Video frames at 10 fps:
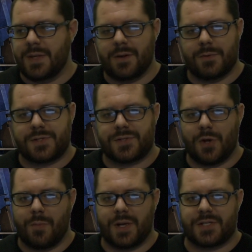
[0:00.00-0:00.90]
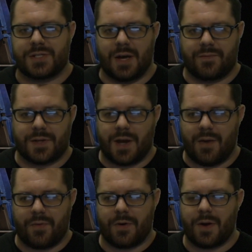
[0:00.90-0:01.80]
I mean, there was so much stuff to
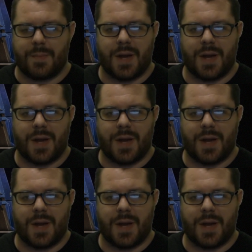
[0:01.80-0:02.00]
cover.